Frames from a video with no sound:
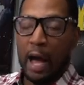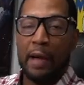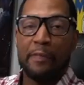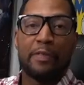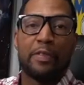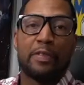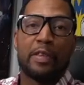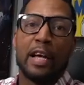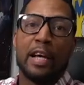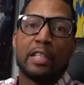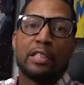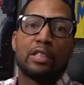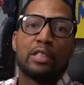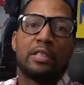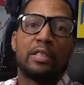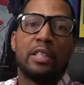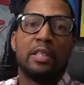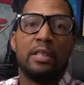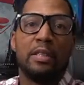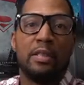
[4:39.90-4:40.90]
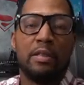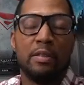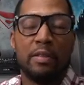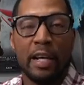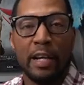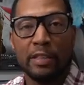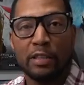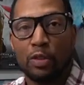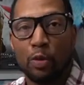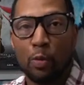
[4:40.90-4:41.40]
that's
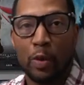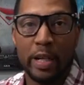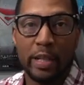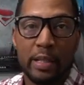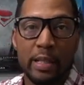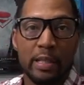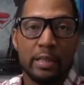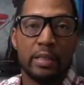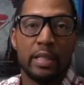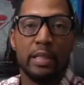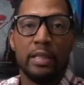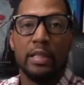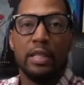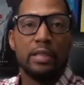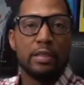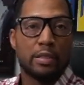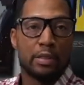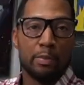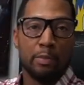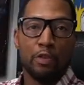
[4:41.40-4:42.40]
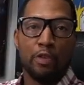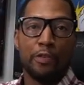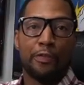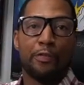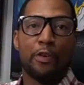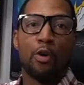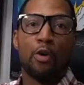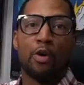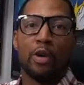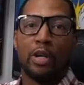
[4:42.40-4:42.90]
the way DC needs to move
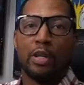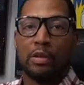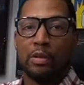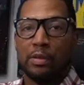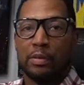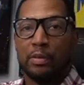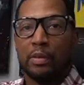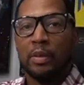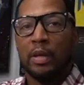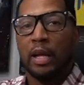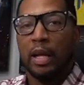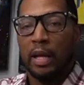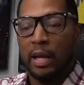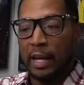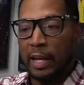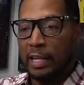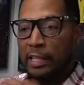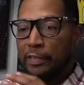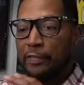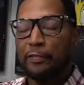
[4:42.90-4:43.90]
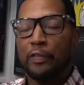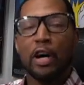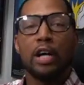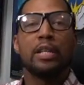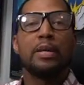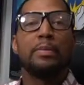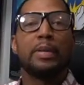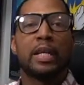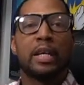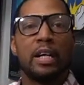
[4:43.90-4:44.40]
forward. It's funny
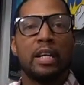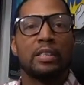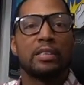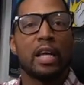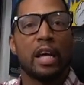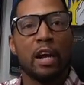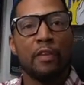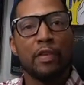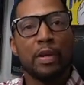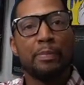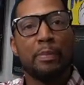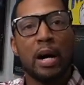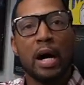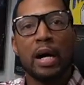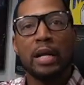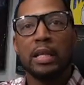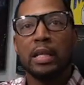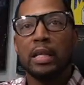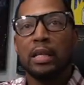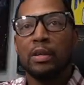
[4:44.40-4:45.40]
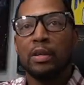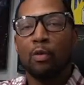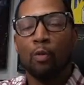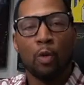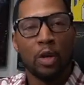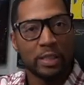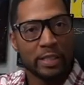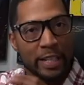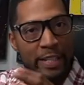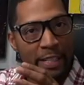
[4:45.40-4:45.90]
because everybody
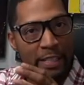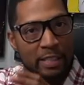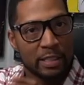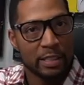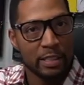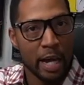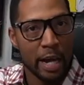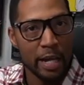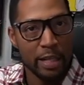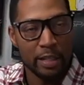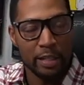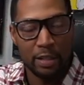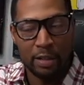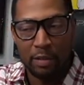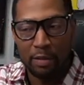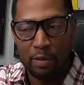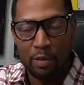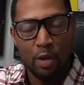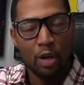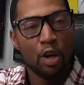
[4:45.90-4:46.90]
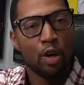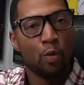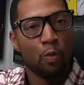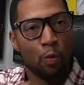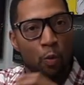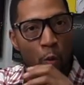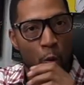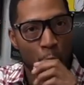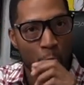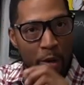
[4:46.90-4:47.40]
was excited
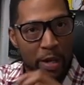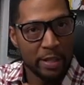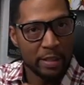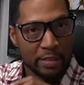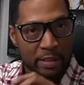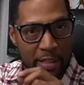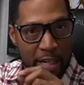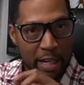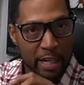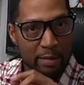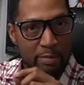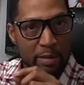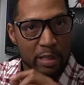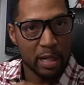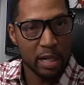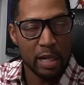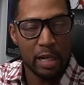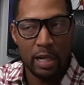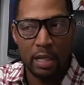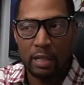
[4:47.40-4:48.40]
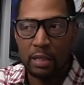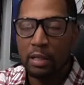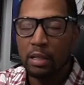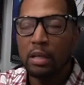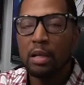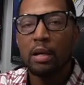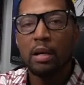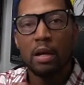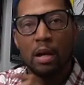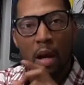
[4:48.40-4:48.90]
when James Gunn
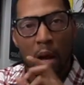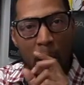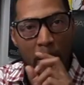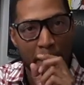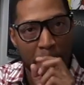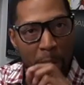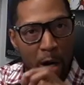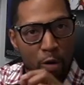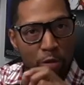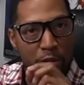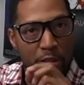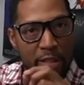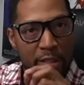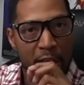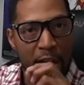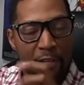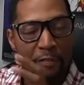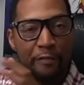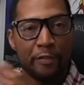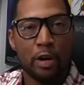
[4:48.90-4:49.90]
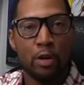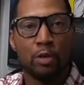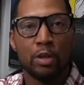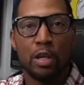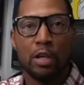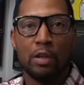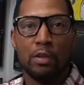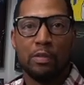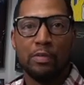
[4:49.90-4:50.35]
posted that photo.